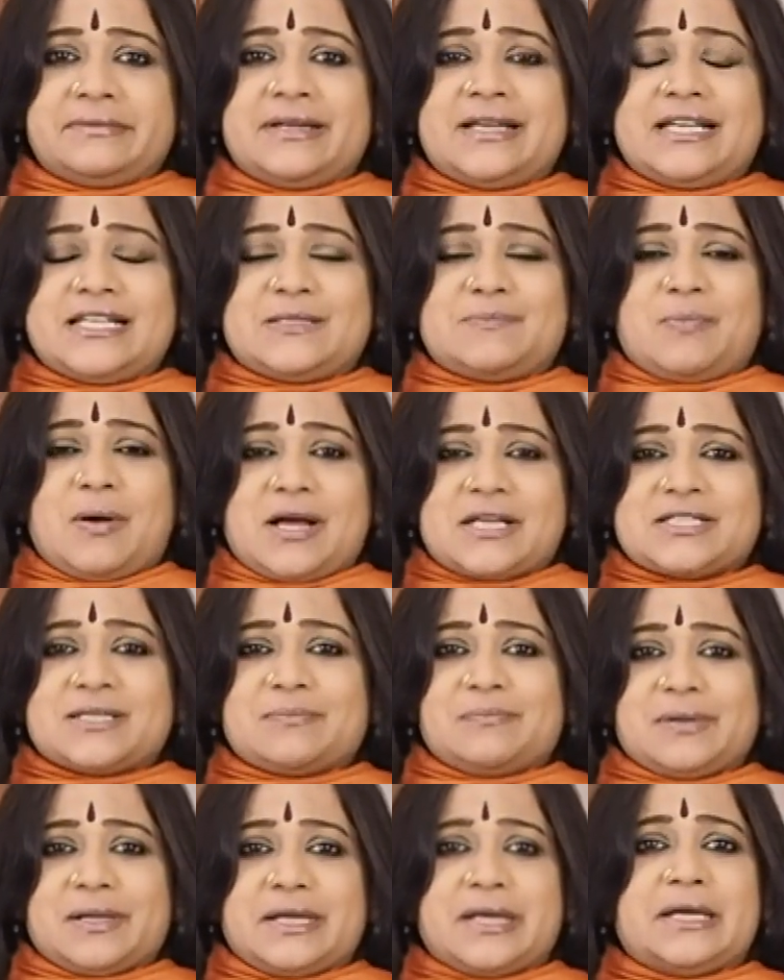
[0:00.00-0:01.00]
is
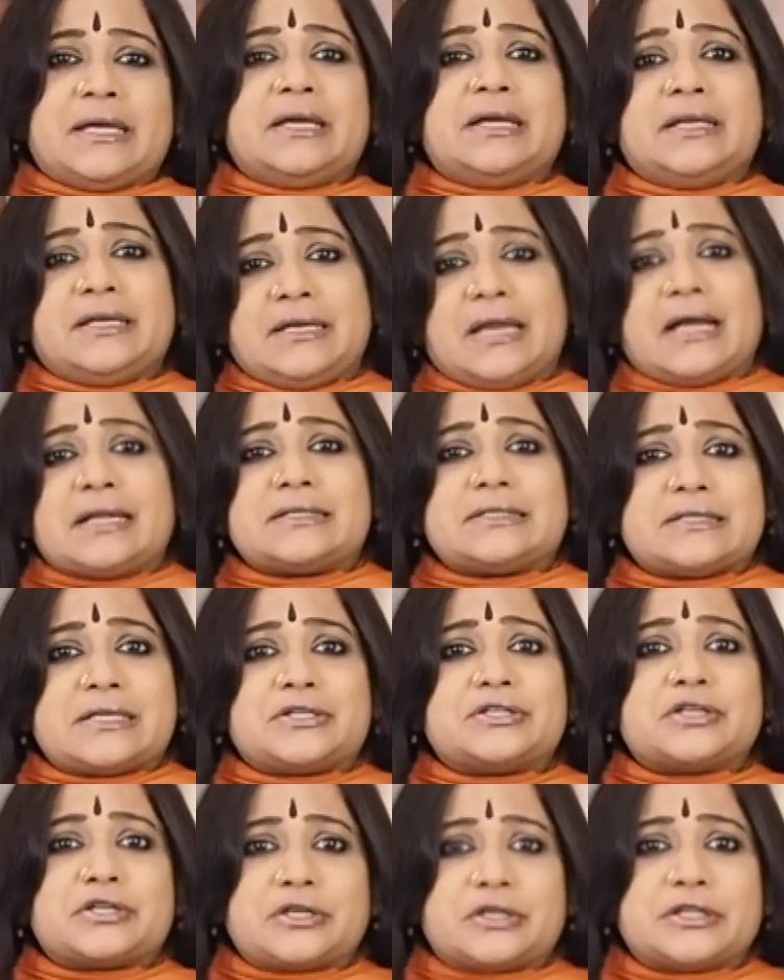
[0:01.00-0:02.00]
possibly not
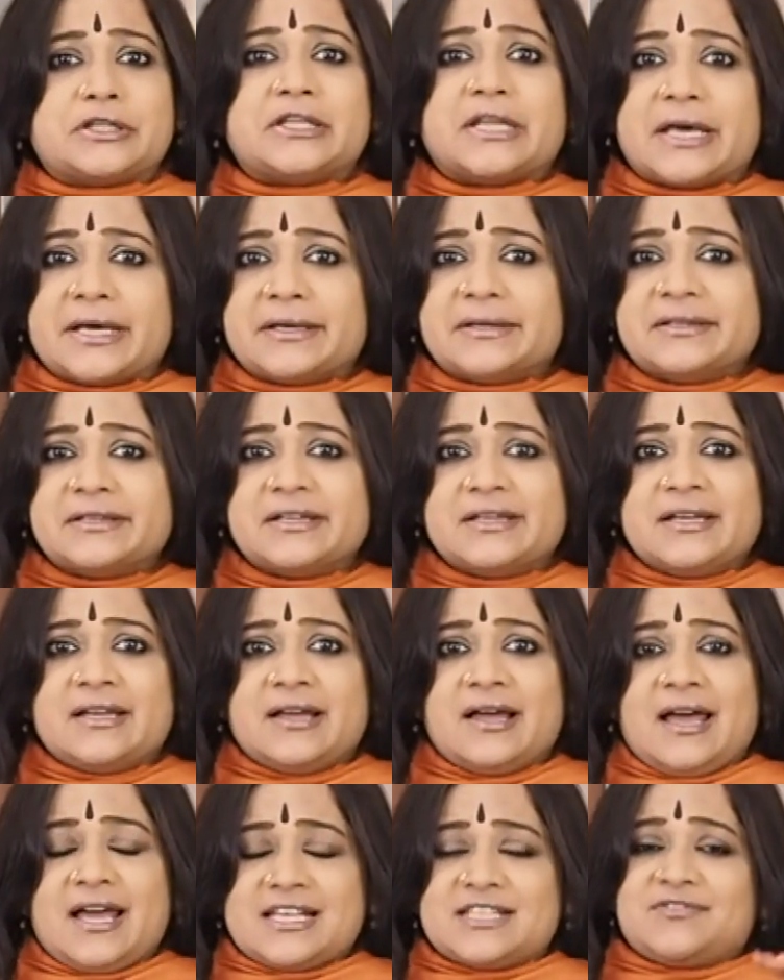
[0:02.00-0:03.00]
such a good thing
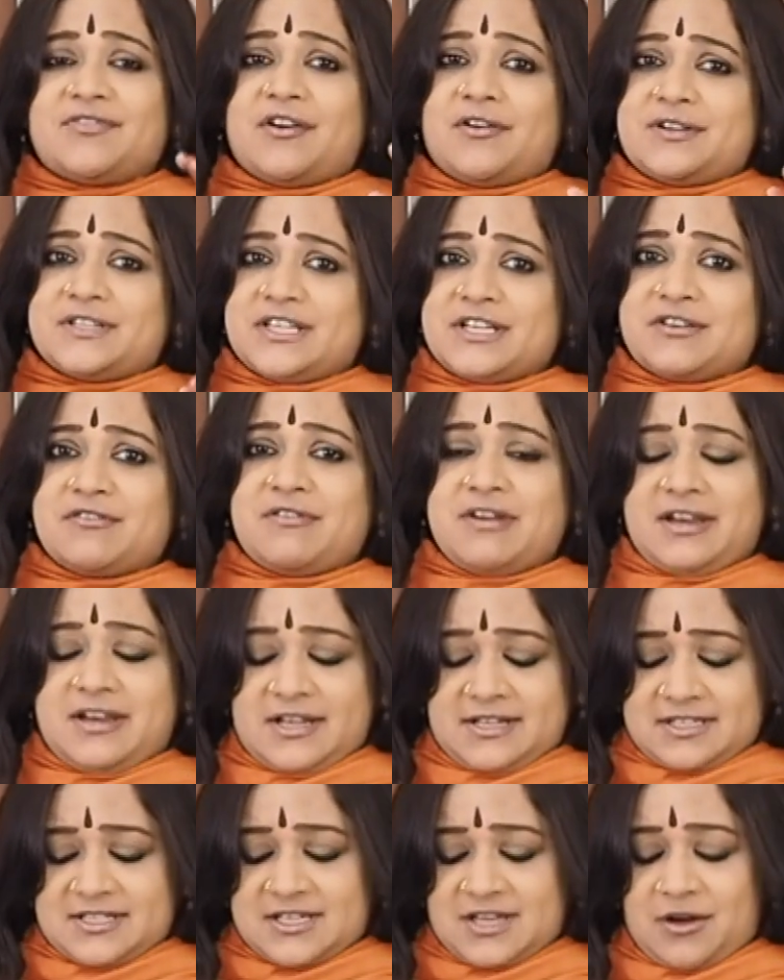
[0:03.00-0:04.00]
as far as
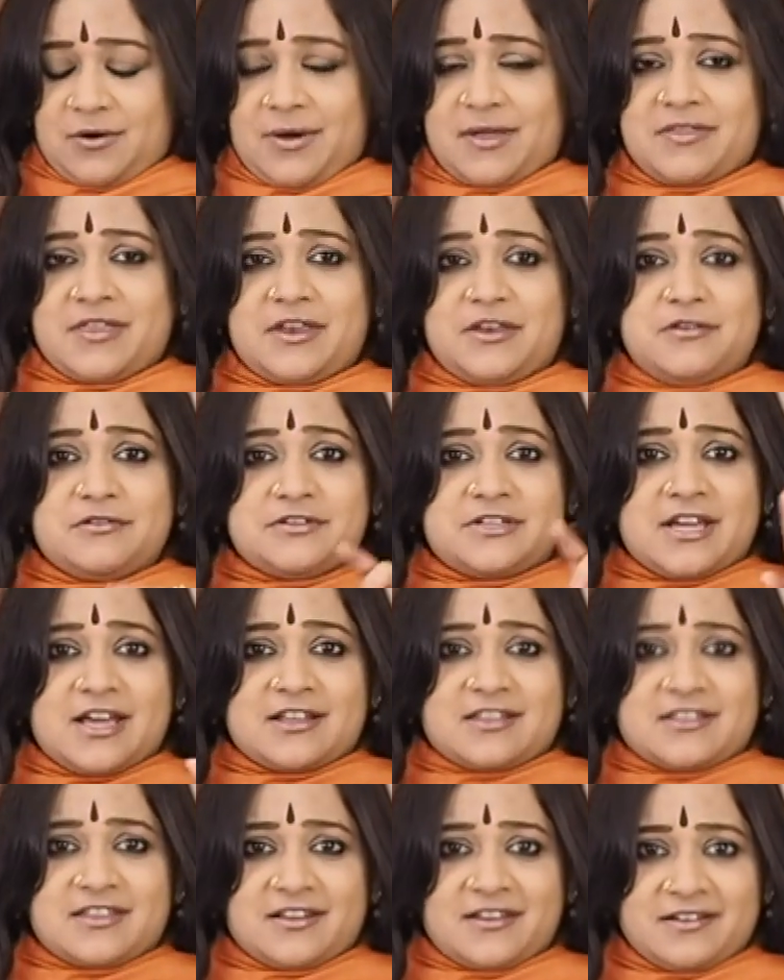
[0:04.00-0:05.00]
ingredients go, and then you
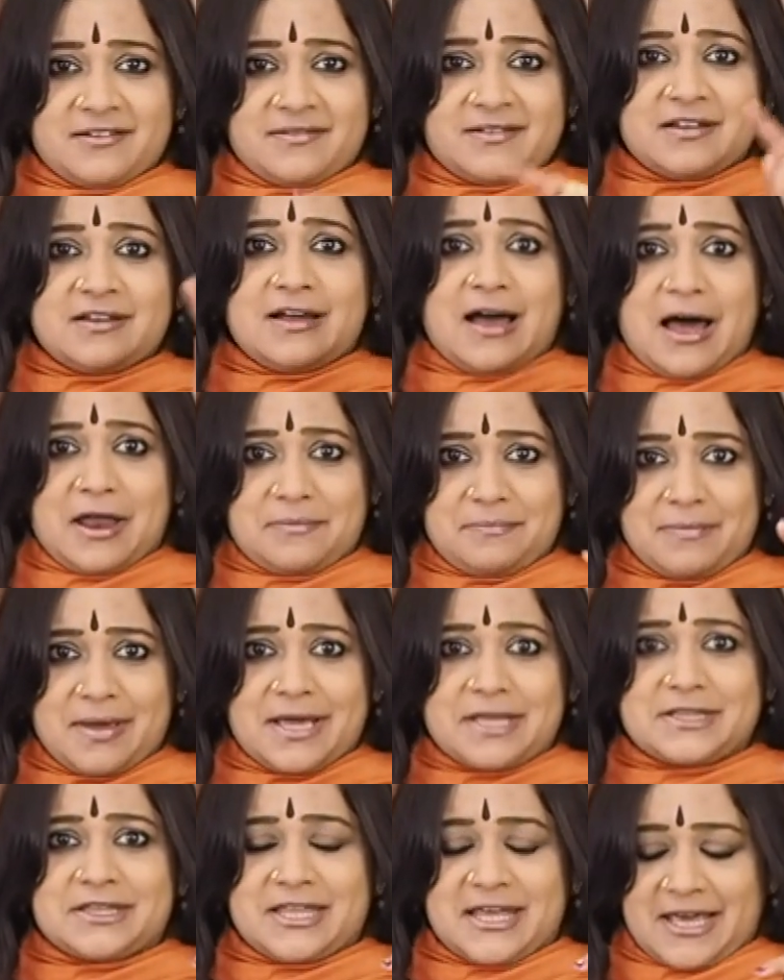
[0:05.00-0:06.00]
take the
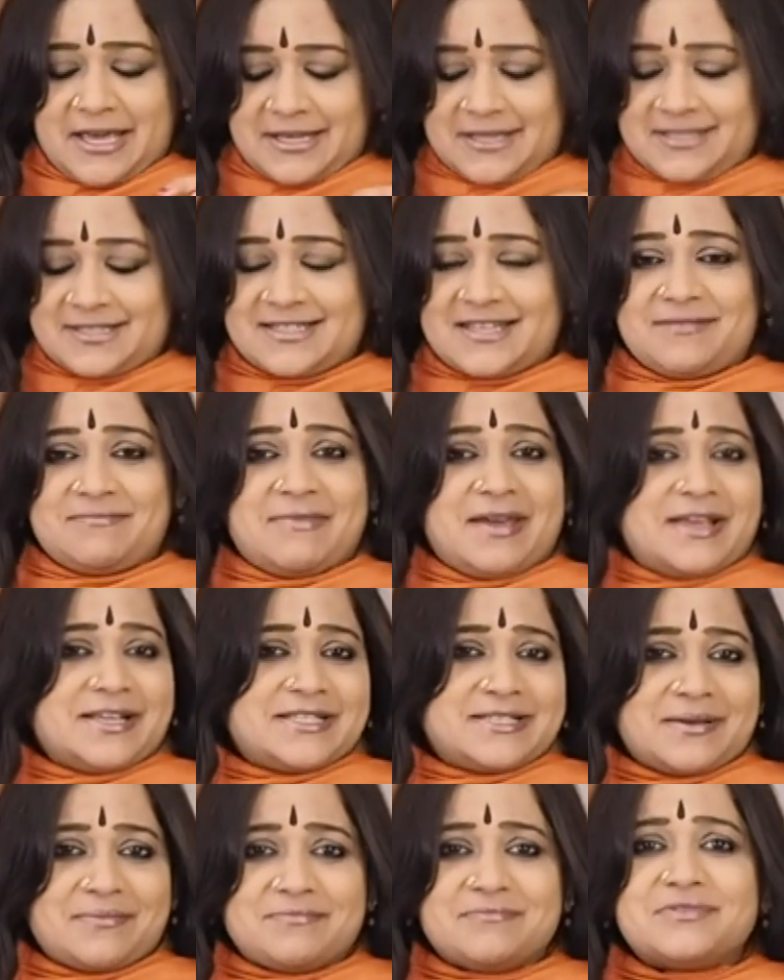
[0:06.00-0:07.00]
God-made things and make
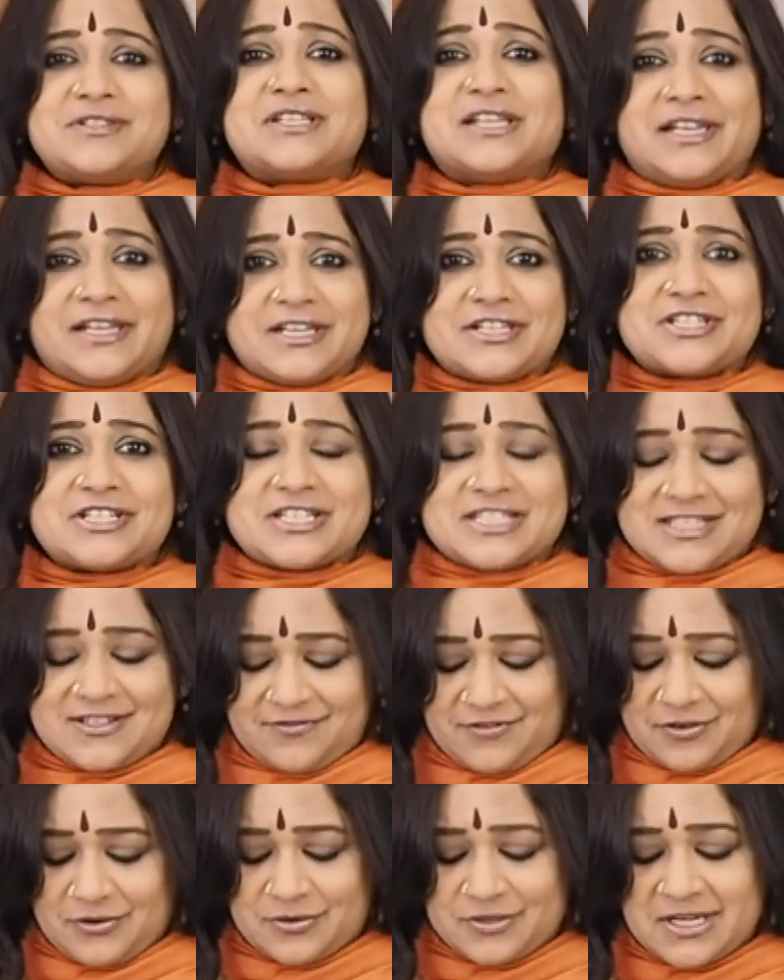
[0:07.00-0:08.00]
some delicious
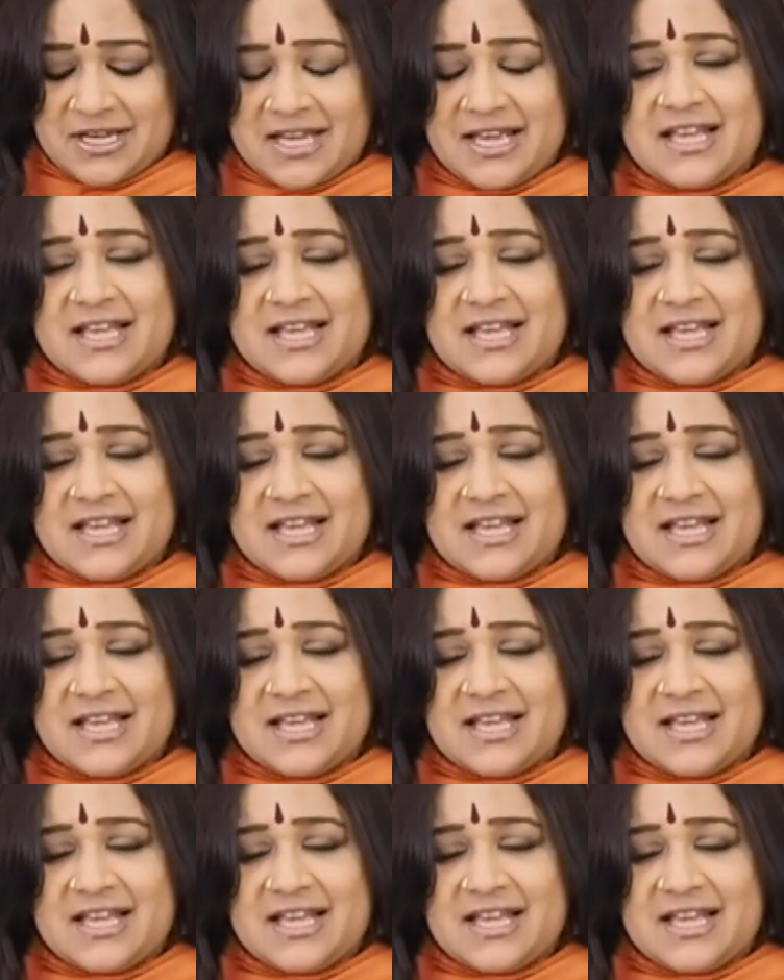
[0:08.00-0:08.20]
food.